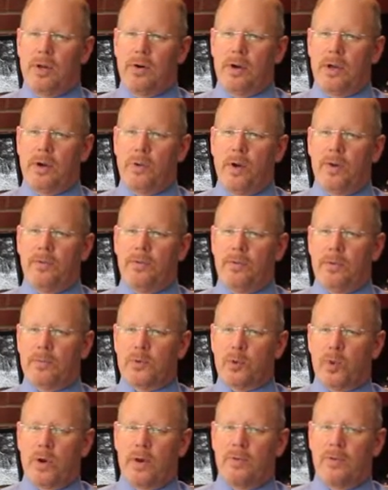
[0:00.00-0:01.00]
Anywhere from
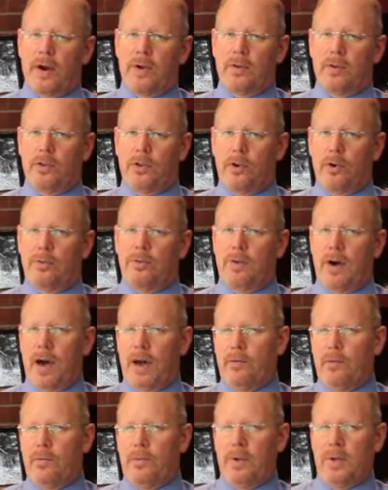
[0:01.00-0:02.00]
25 to
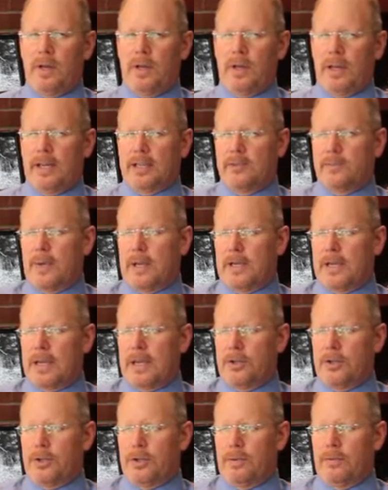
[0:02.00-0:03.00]
35 would be an
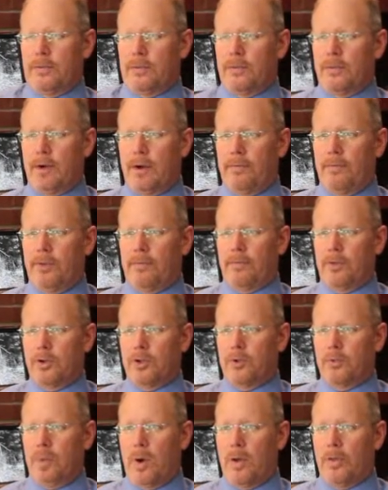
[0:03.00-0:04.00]
expectation of the
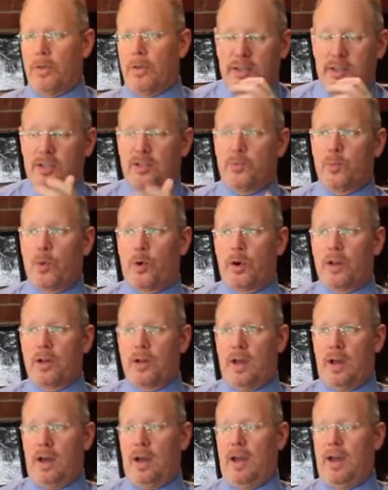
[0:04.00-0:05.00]
first month. This
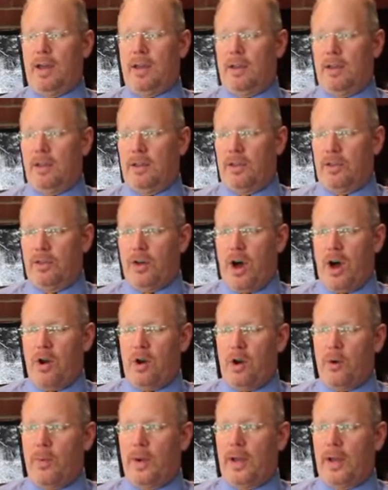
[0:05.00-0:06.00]
morning I
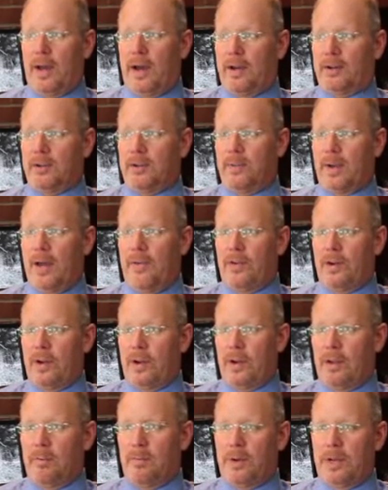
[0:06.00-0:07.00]
thought, oh my gosh, I'm having
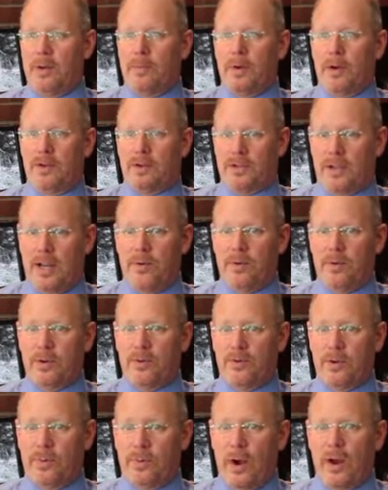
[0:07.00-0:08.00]
a peanut butter sandwich
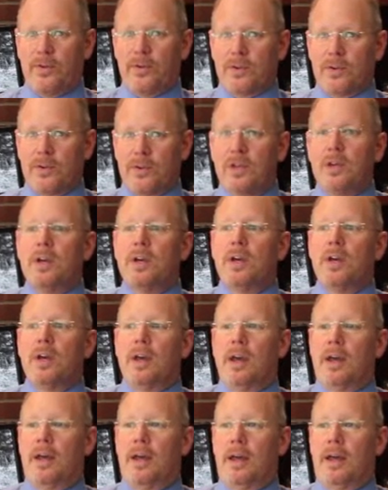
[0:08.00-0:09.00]
for breakfast,
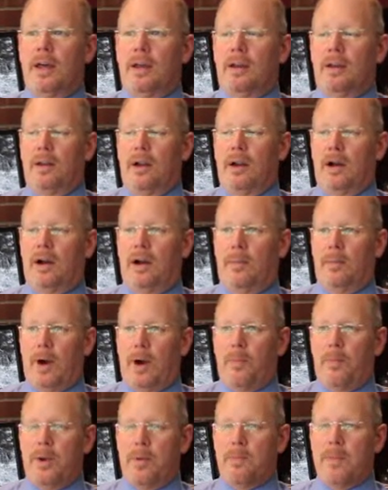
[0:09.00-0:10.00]
and
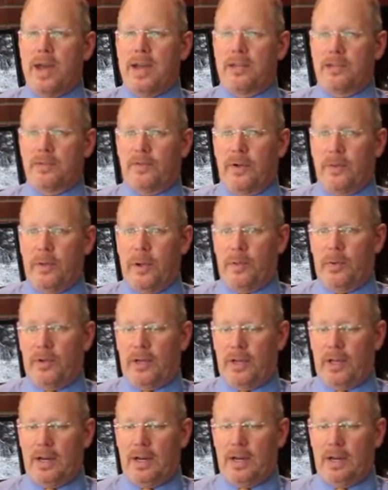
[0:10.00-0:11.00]
I'll be amazed if I'm able
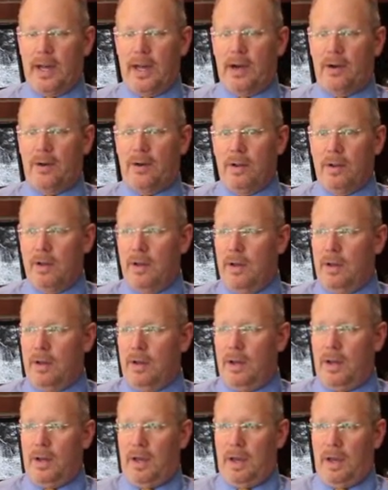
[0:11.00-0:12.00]
to get it down.
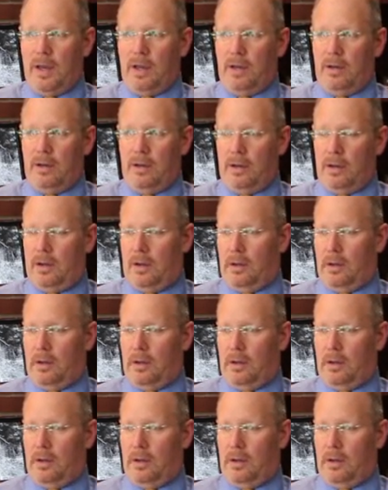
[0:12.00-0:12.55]
And